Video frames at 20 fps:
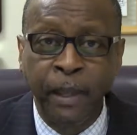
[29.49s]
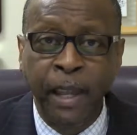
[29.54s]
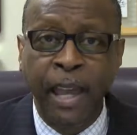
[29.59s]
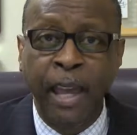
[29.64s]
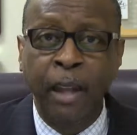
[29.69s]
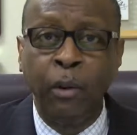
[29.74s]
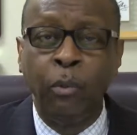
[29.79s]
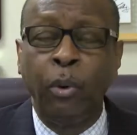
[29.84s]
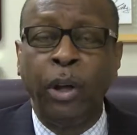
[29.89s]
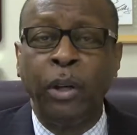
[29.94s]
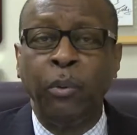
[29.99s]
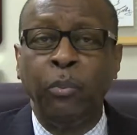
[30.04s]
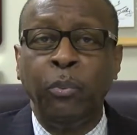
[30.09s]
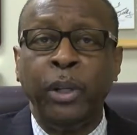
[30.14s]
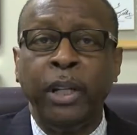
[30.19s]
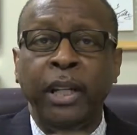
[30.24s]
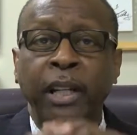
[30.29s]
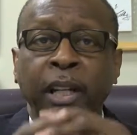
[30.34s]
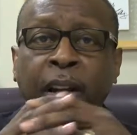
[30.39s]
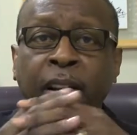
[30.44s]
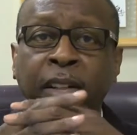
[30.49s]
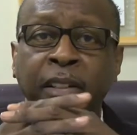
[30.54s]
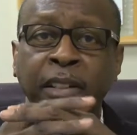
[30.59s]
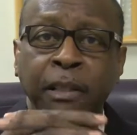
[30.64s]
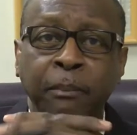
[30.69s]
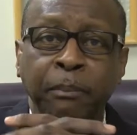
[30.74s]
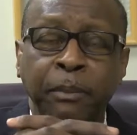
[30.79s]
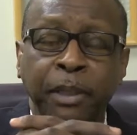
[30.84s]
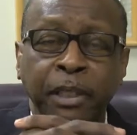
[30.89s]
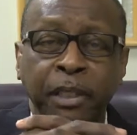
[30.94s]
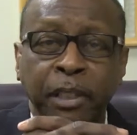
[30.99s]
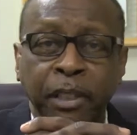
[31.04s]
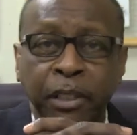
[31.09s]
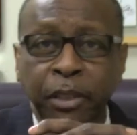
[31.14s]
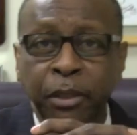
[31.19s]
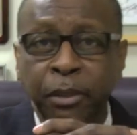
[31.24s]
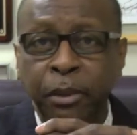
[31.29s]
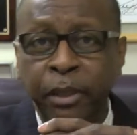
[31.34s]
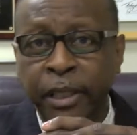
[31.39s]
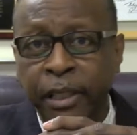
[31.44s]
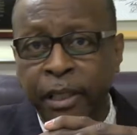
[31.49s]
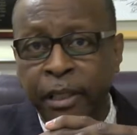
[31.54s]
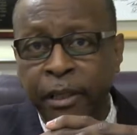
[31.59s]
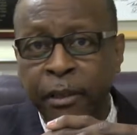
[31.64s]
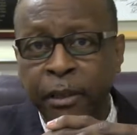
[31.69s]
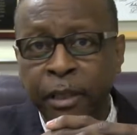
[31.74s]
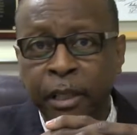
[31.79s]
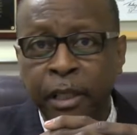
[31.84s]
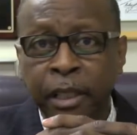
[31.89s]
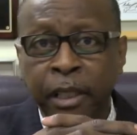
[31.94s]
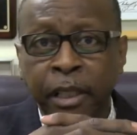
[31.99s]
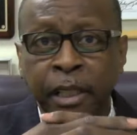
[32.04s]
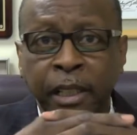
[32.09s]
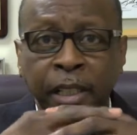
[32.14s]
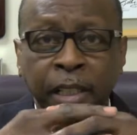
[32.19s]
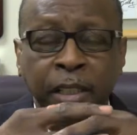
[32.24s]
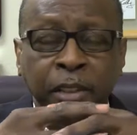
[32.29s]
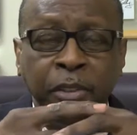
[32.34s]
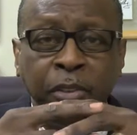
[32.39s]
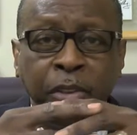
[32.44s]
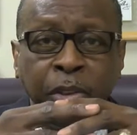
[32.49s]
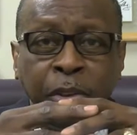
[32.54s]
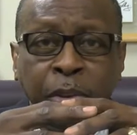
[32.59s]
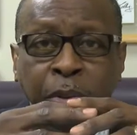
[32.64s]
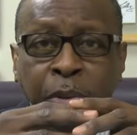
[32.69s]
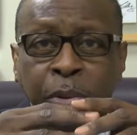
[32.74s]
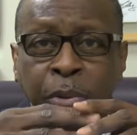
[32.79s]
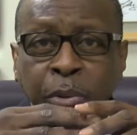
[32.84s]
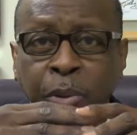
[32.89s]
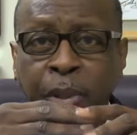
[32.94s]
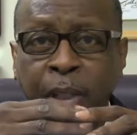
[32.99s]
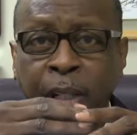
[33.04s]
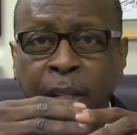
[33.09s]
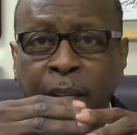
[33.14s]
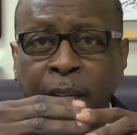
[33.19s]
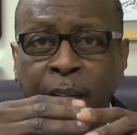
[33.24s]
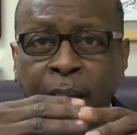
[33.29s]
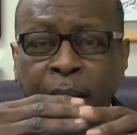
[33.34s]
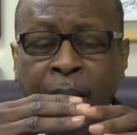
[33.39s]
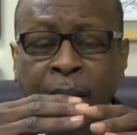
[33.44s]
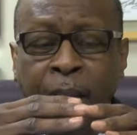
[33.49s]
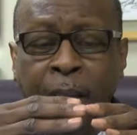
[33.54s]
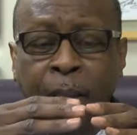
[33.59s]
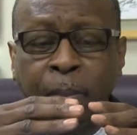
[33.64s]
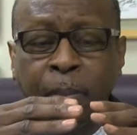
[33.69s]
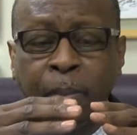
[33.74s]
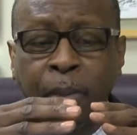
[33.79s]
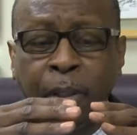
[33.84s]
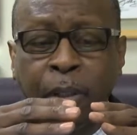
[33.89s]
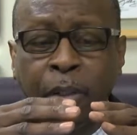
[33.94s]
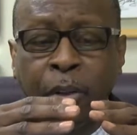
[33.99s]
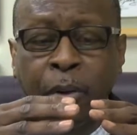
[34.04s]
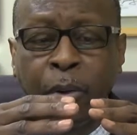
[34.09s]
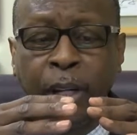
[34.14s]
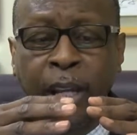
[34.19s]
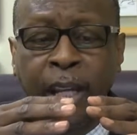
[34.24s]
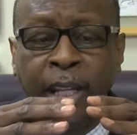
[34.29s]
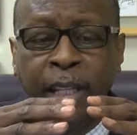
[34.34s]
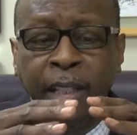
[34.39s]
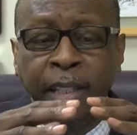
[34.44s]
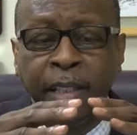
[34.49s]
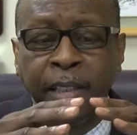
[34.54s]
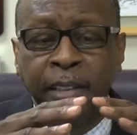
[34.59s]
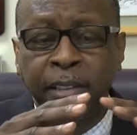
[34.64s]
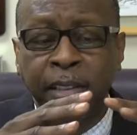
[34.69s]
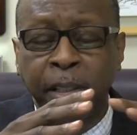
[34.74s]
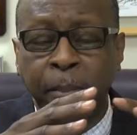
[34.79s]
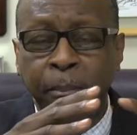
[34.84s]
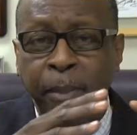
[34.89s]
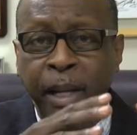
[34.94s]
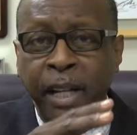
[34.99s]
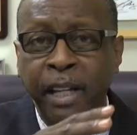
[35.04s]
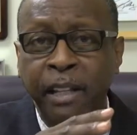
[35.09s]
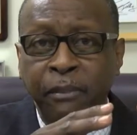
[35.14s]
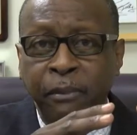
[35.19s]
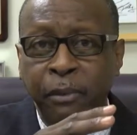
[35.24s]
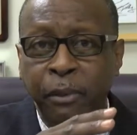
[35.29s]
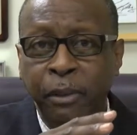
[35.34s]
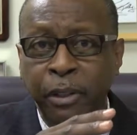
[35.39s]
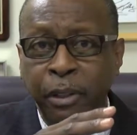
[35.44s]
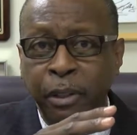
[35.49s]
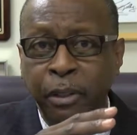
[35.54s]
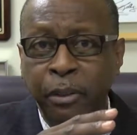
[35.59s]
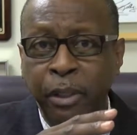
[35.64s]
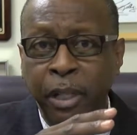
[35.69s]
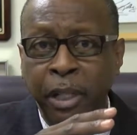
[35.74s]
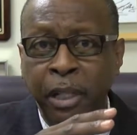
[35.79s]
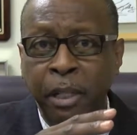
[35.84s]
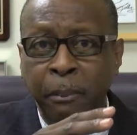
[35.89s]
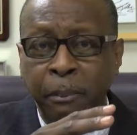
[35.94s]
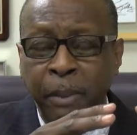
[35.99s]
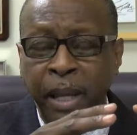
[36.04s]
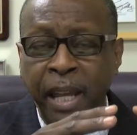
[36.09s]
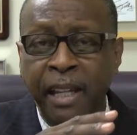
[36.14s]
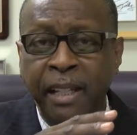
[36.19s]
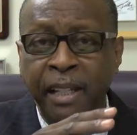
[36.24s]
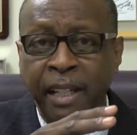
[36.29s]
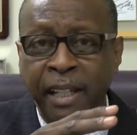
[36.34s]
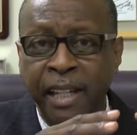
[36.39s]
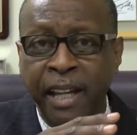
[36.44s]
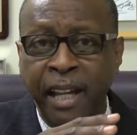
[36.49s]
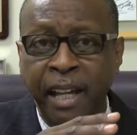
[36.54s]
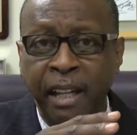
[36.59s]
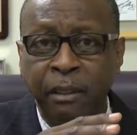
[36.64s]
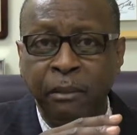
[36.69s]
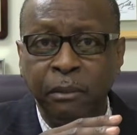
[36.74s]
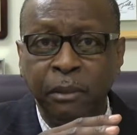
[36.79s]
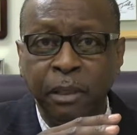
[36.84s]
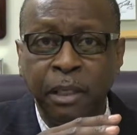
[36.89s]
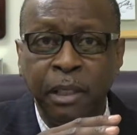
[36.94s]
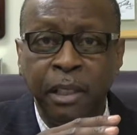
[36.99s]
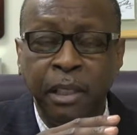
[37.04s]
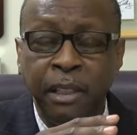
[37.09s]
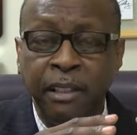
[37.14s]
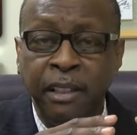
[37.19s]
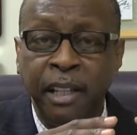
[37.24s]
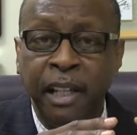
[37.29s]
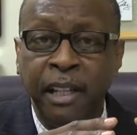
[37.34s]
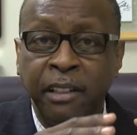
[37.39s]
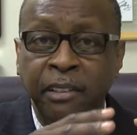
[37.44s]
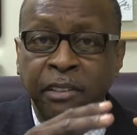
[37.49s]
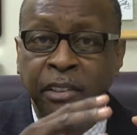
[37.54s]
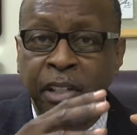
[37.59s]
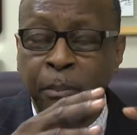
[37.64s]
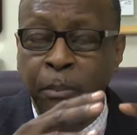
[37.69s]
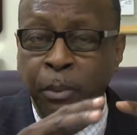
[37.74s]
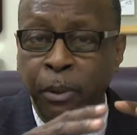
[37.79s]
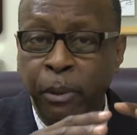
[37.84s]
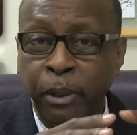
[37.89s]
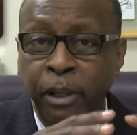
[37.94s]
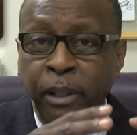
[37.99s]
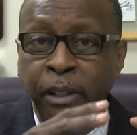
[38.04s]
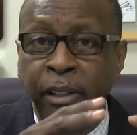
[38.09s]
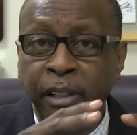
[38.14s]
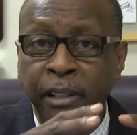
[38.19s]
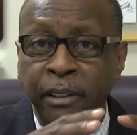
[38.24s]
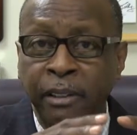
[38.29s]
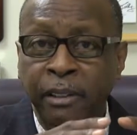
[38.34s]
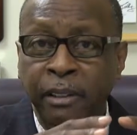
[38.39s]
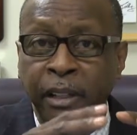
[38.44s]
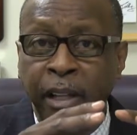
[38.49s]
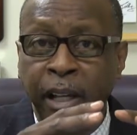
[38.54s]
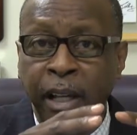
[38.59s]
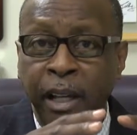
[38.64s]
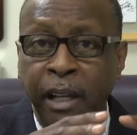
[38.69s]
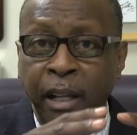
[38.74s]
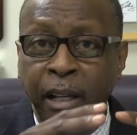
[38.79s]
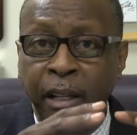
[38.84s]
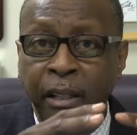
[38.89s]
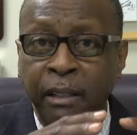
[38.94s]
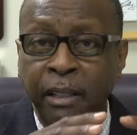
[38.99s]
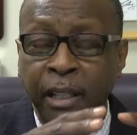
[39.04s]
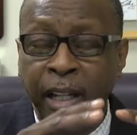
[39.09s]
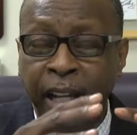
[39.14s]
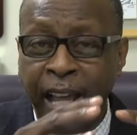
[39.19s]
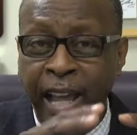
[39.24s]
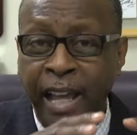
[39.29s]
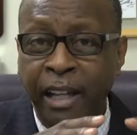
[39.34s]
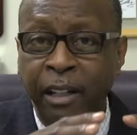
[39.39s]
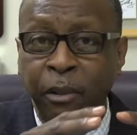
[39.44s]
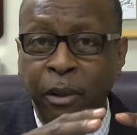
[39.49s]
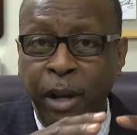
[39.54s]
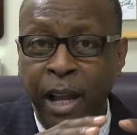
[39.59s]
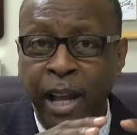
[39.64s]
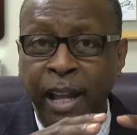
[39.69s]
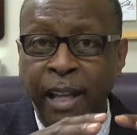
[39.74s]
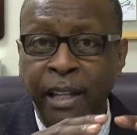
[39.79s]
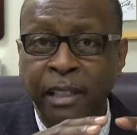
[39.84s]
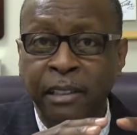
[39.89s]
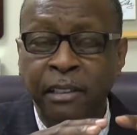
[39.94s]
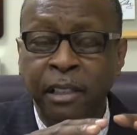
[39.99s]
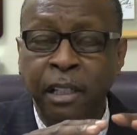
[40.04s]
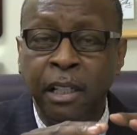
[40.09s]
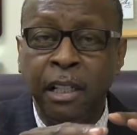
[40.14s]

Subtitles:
And what we are attempting to do here is to create some money for you in a bank account that is temporarily collateralized,